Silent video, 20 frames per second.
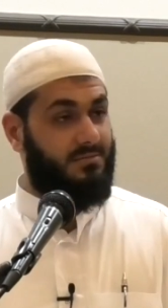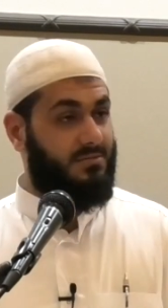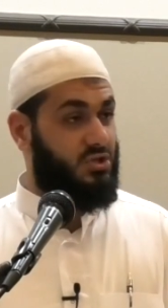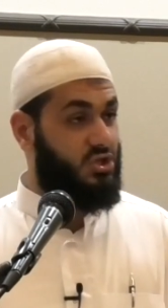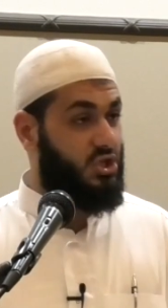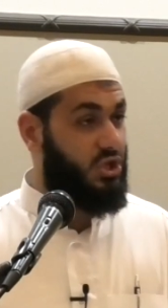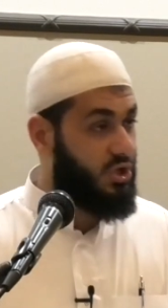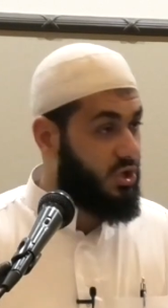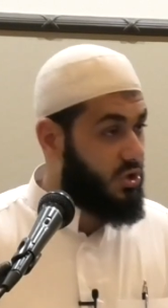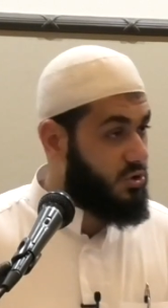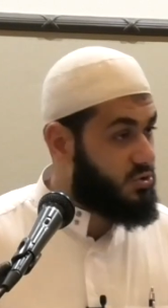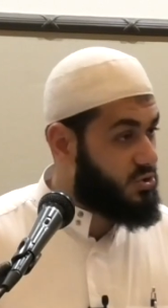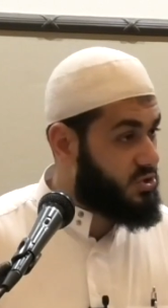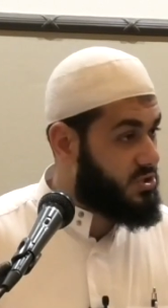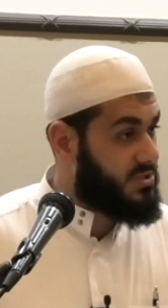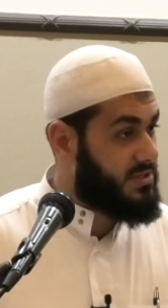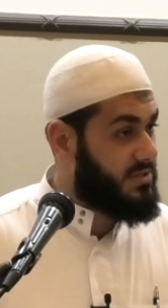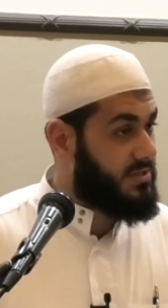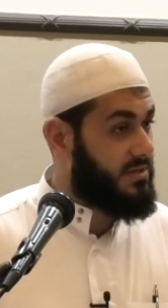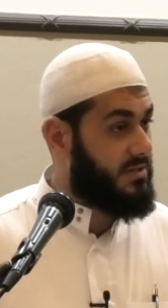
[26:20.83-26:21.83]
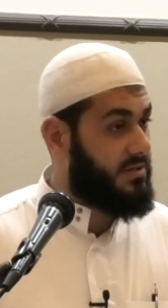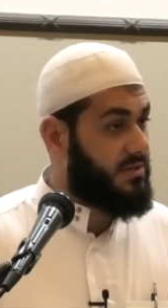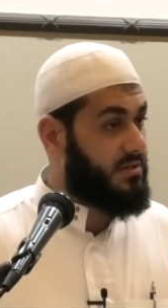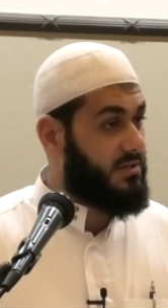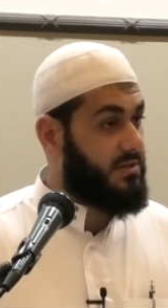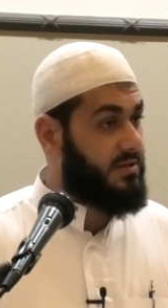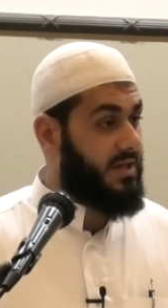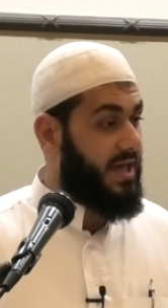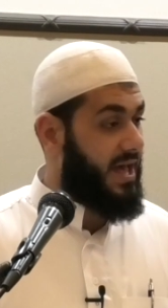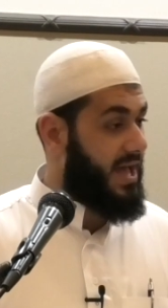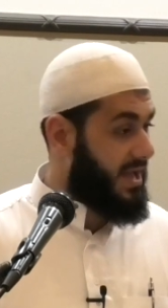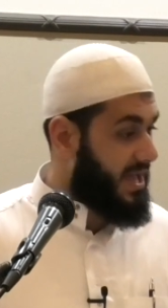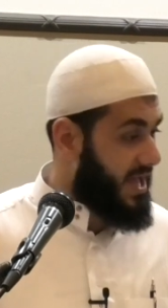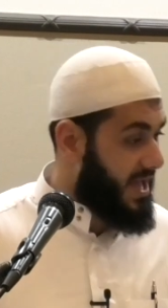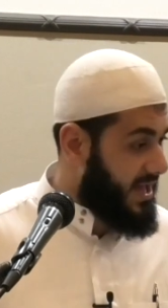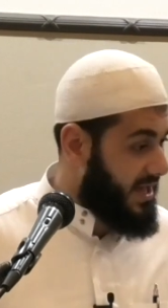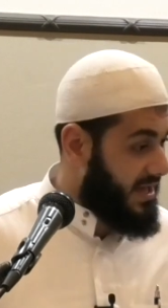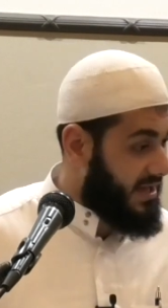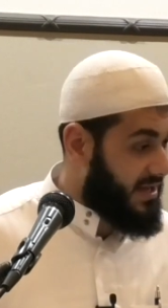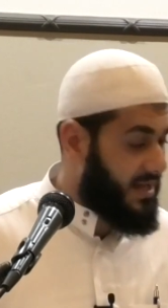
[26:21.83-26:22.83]
She goes
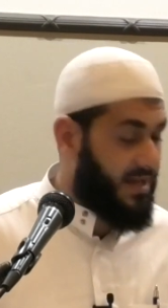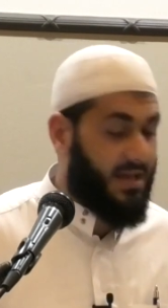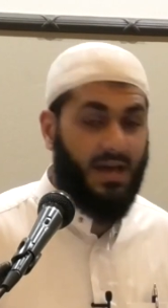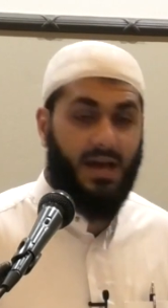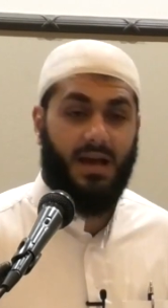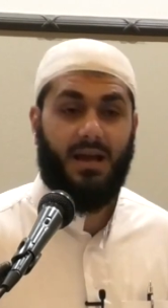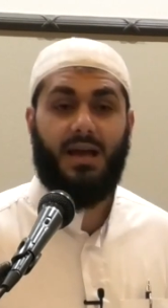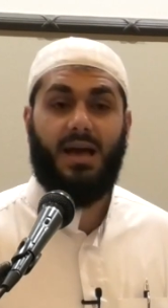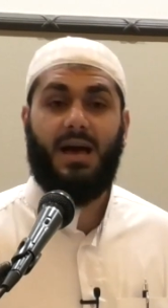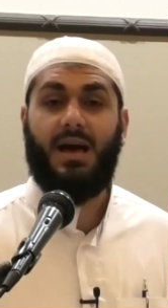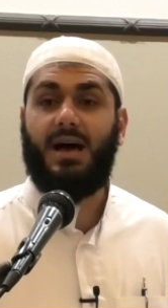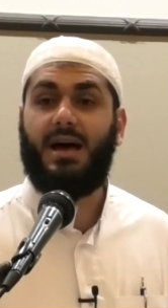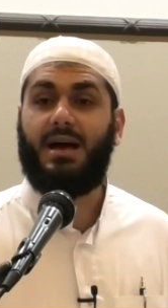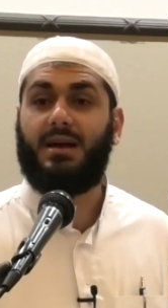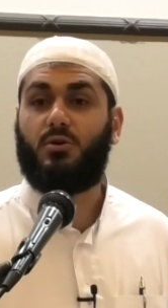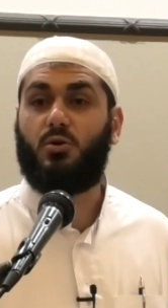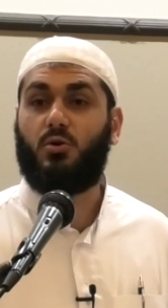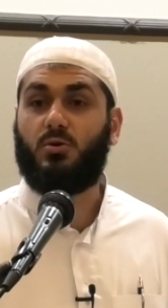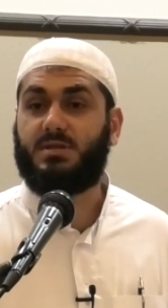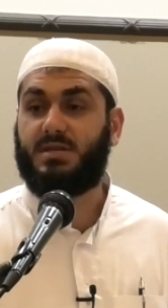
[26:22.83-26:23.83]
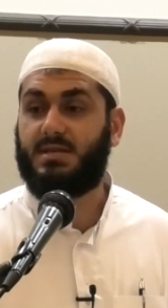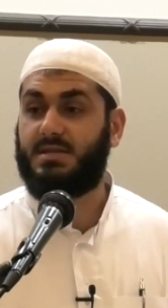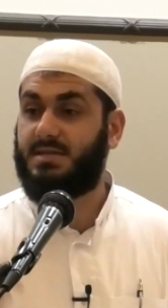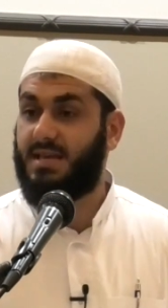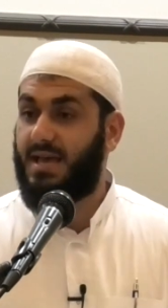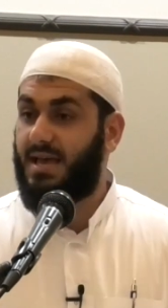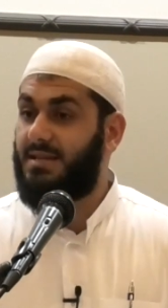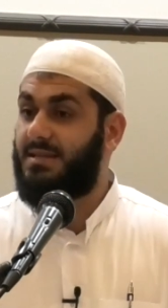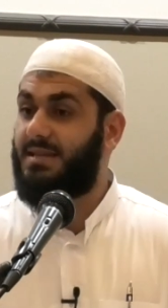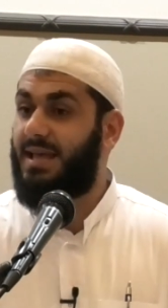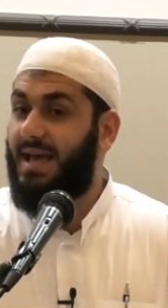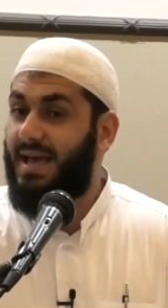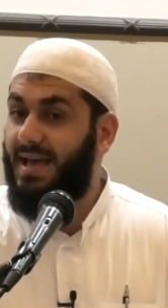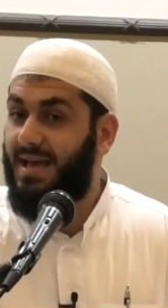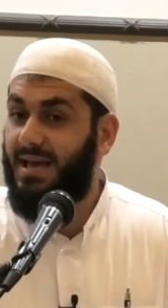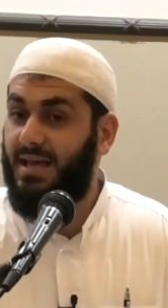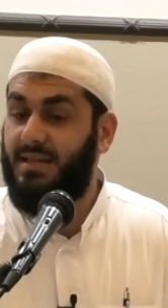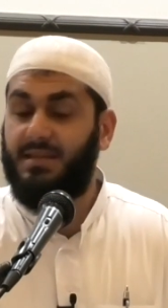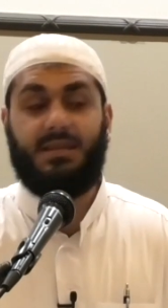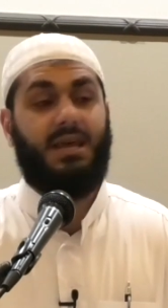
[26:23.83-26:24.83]
at courses and
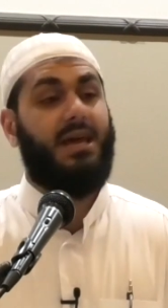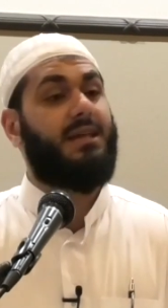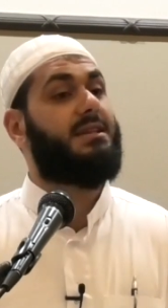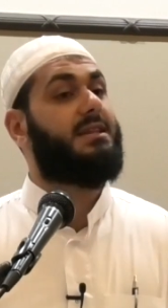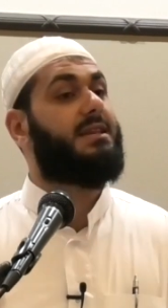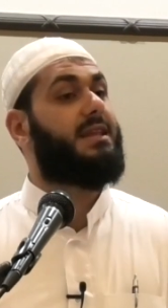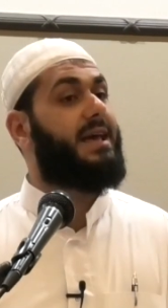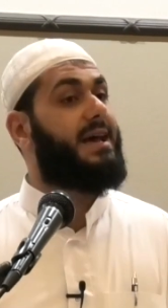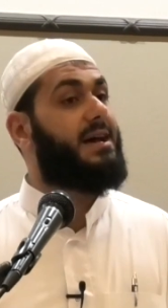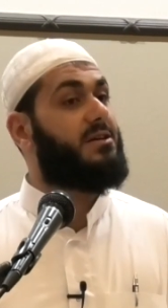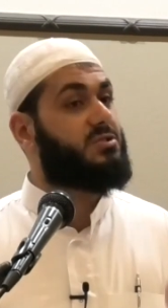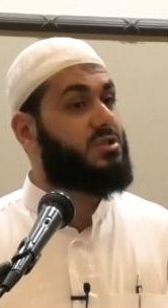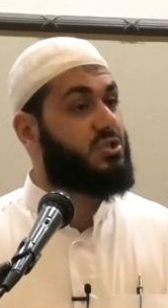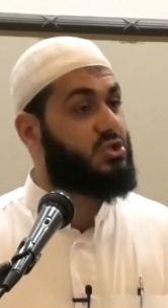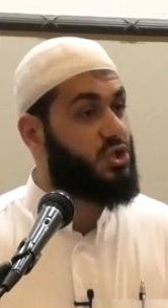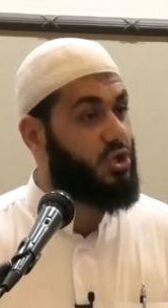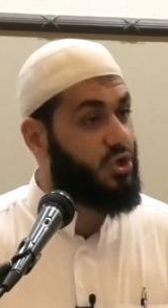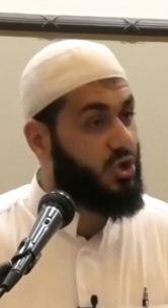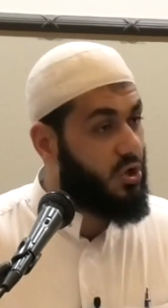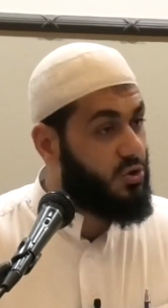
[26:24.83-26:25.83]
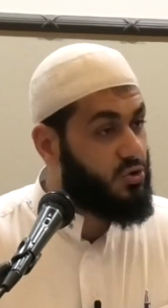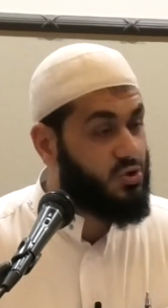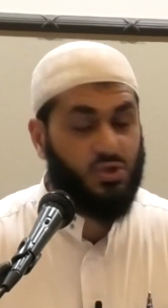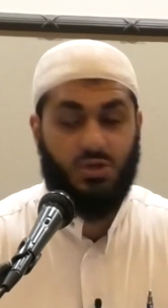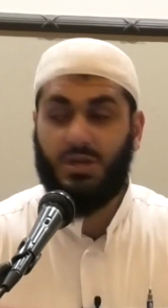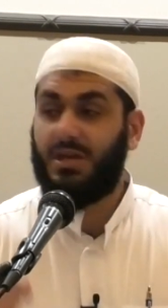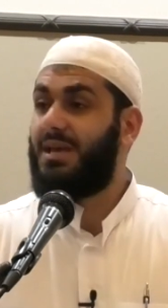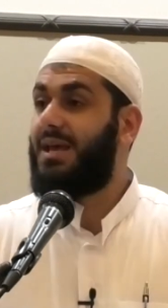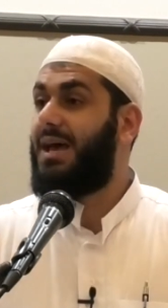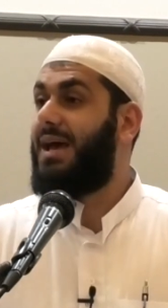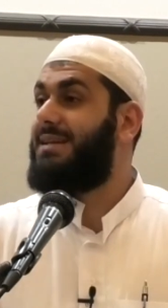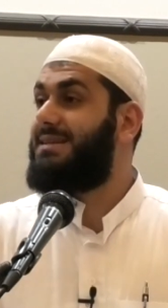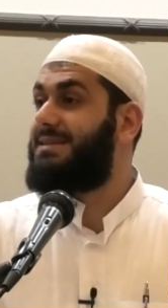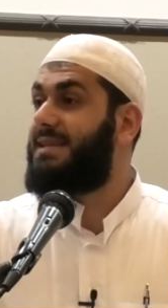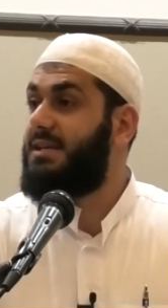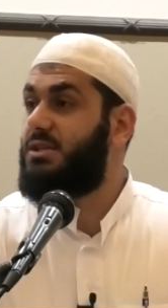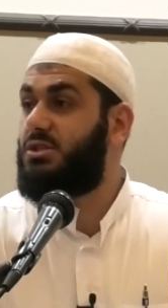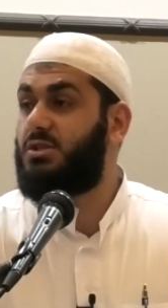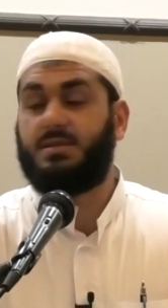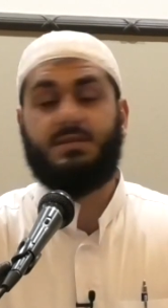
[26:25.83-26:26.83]
in the houses. She goes and
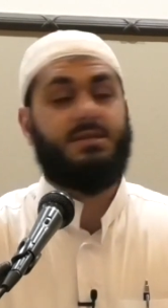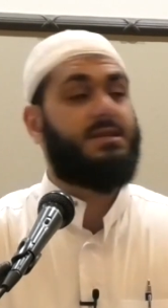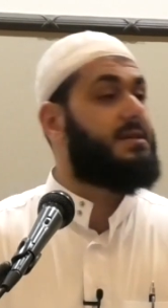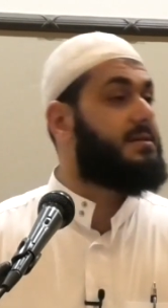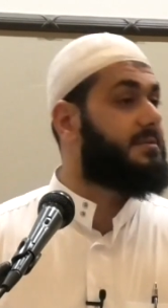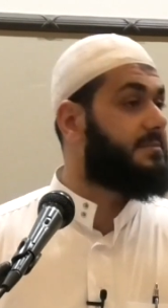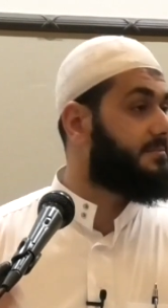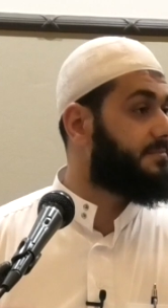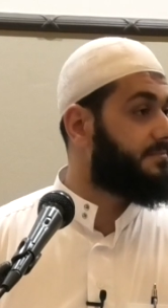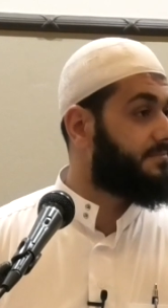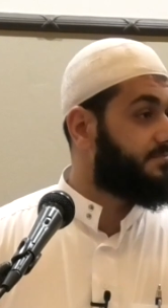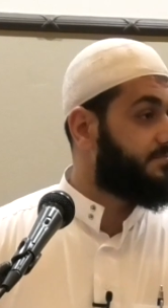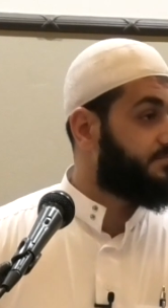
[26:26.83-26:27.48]
teaches deen.